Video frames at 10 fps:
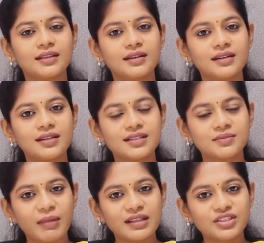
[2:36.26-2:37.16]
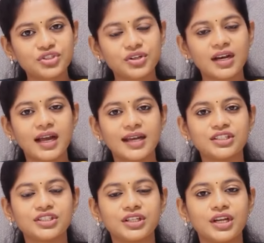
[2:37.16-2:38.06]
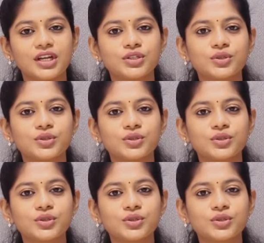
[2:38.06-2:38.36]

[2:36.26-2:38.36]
Third is menstrual hygiene.